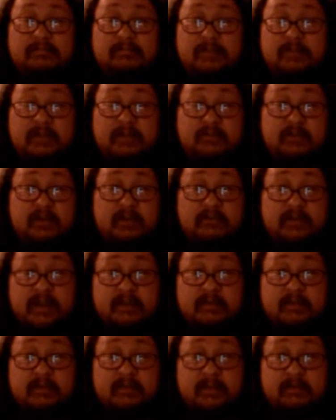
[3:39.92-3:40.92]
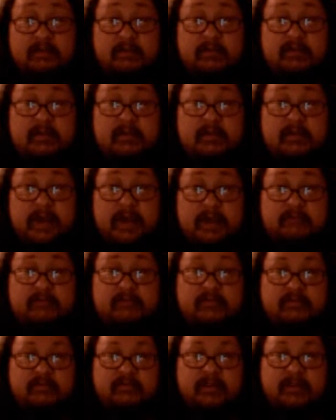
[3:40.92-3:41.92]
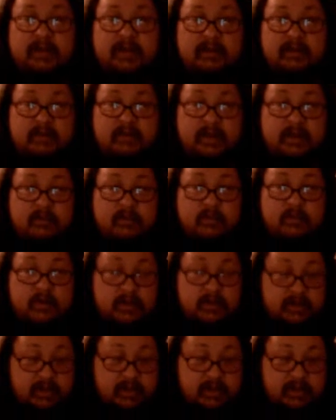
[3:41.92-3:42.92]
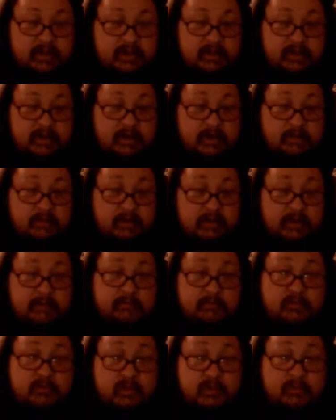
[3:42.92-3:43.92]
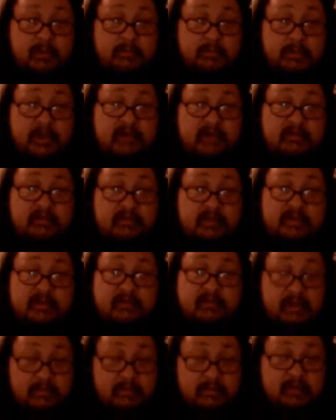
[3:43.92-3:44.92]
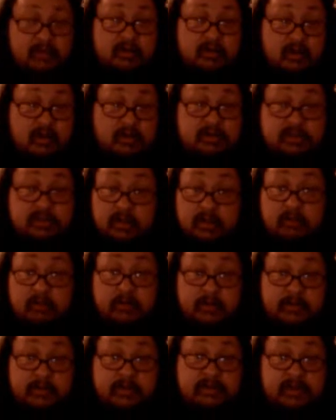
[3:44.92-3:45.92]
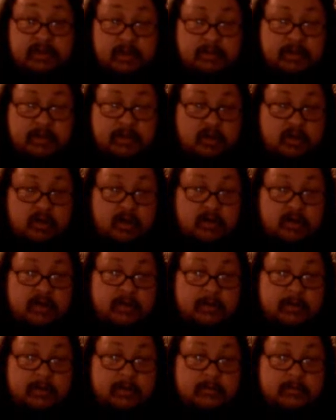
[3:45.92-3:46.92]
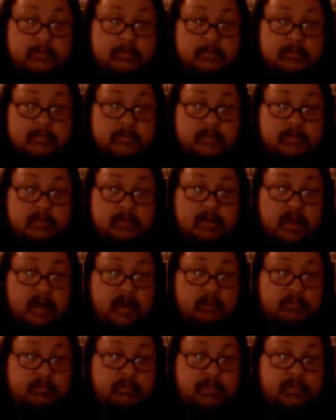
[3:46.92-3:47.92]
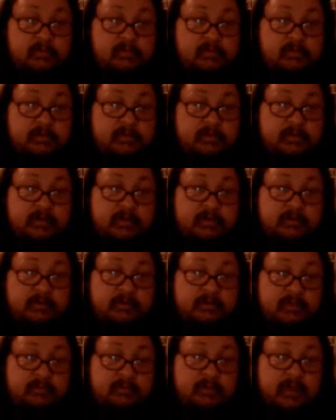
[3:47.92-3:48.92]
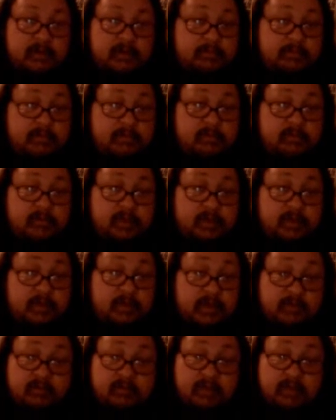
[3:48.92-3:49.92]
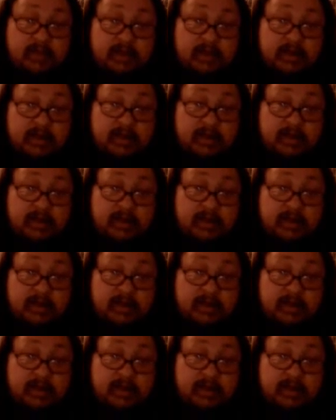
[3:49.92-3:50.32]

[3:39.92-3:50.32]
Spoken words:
difficult. In fact, sometimes physically painful for me to get any work done in there, but I'm doing my best, and it's coming along slowly, but it's coming along. I hope to post some new pictures sometime this week or next weekend.